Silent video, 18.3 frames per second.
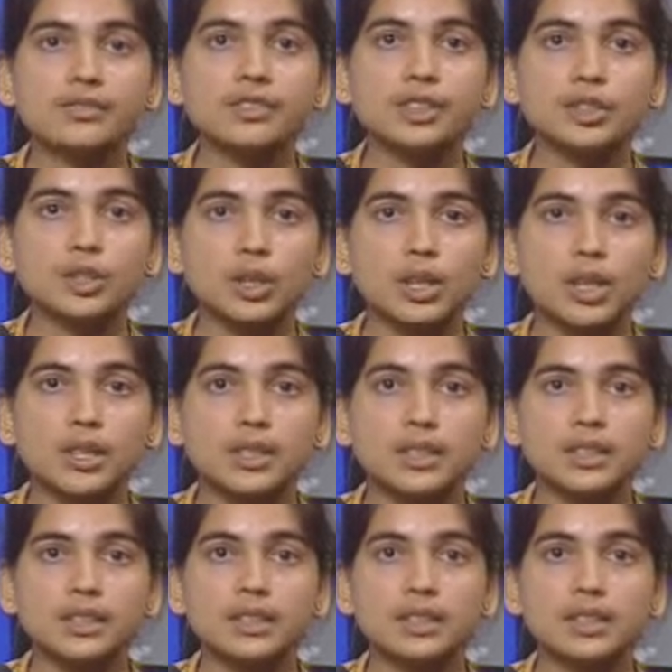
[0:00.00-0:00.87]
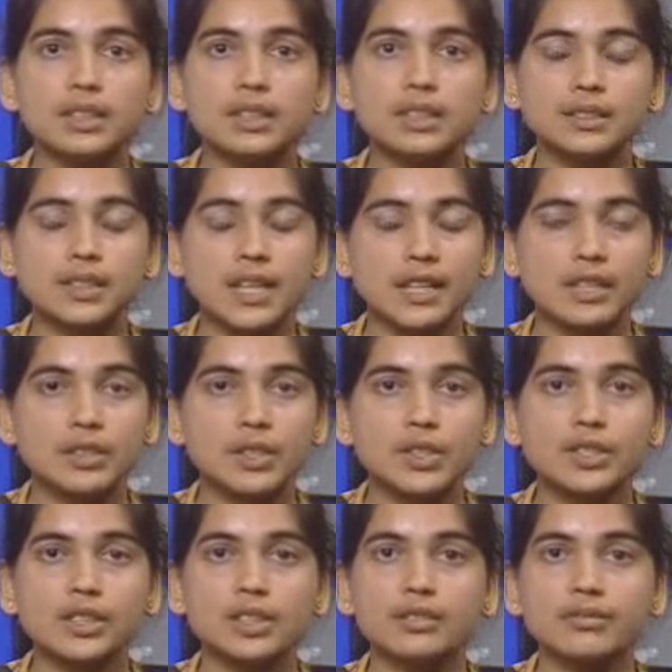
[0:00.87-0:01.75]
physiological,
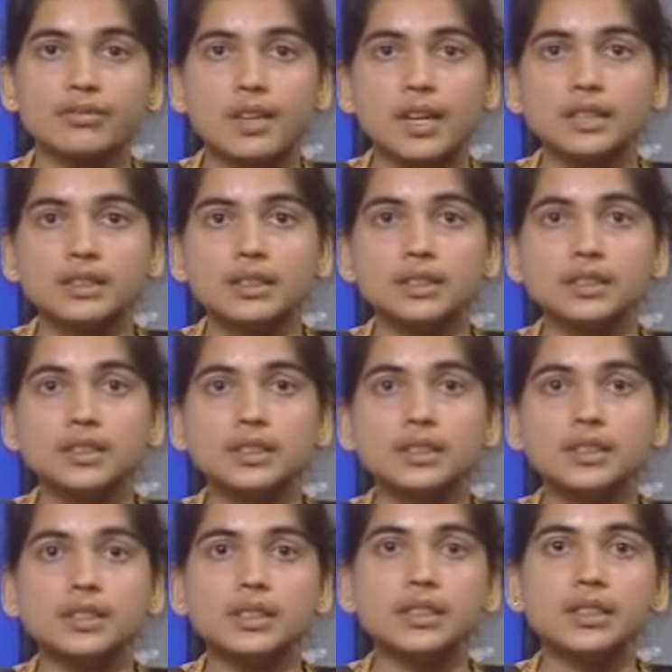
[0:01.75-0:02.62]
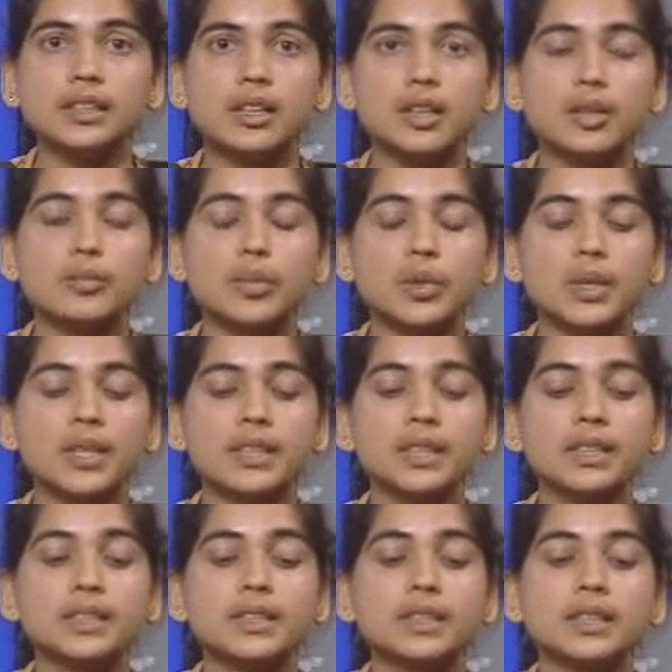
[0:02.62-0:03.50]
psychological functions in our
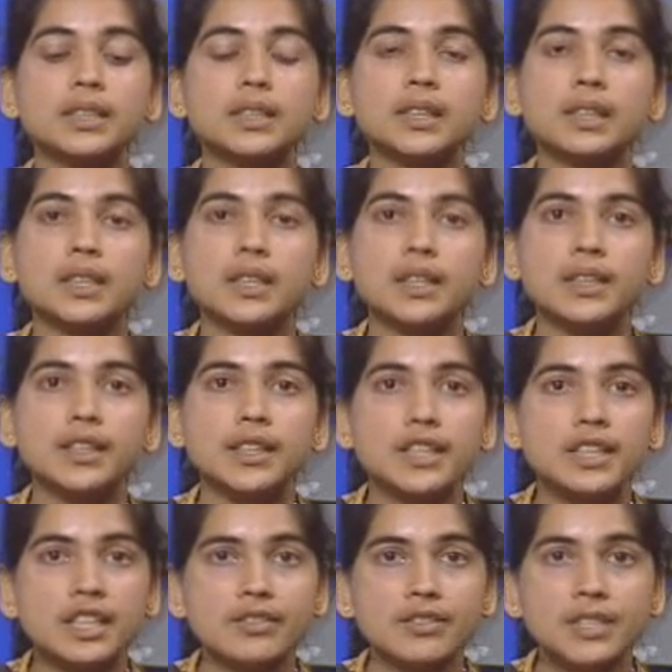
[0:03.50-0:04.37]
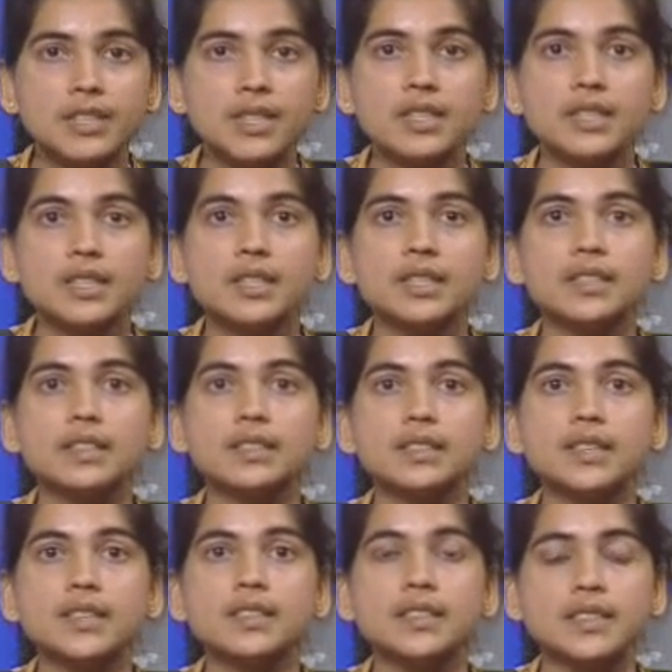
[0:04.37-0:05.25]
body, their deficiency
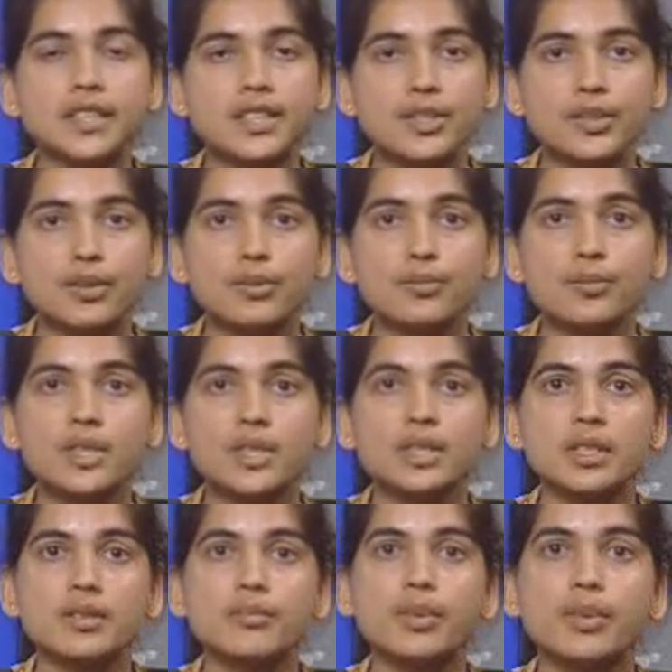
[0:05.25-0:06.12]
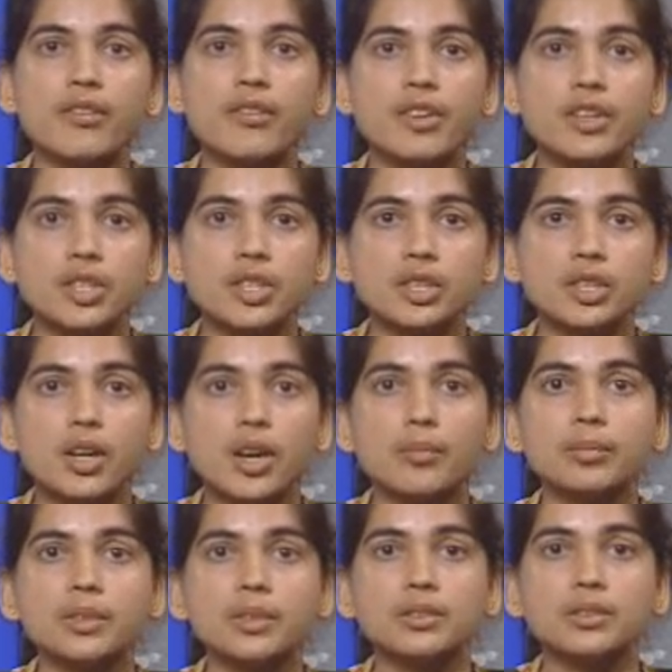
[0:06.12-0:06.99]
diseases, syndromes, prevention
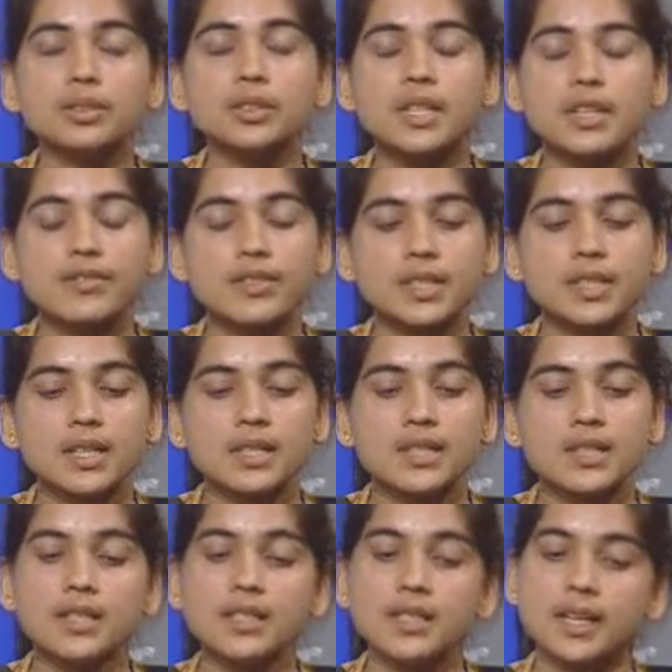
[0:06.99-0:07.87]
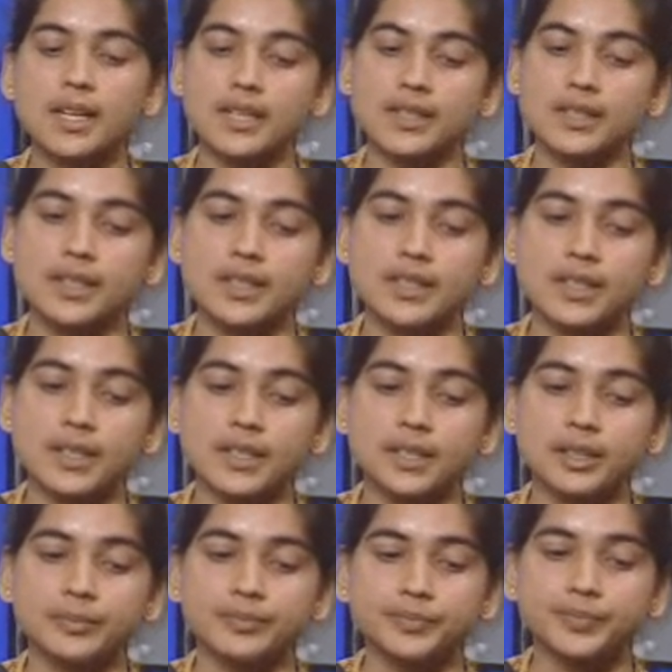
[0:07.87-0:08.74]
of those deficiencies, etc.
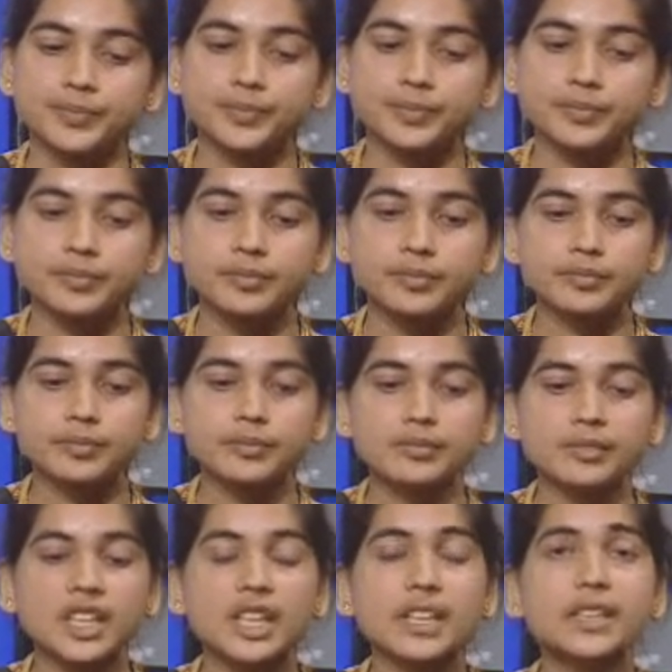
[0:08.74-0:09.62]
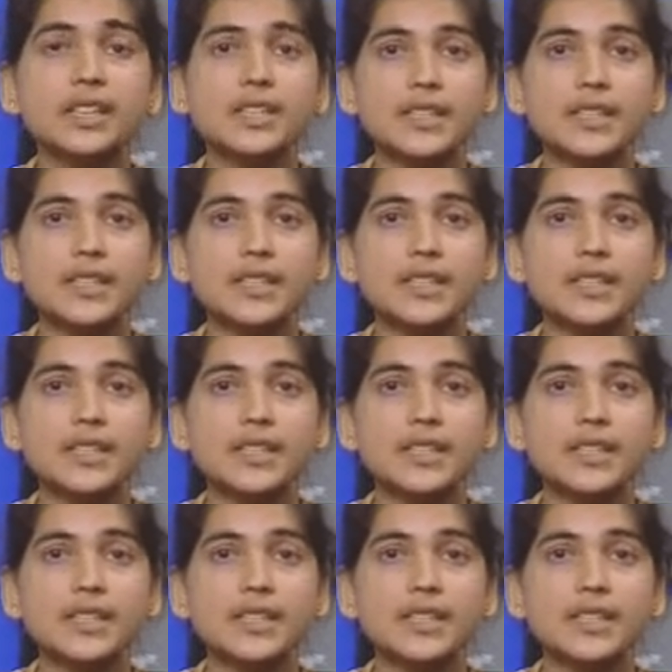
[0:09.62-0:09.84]
In the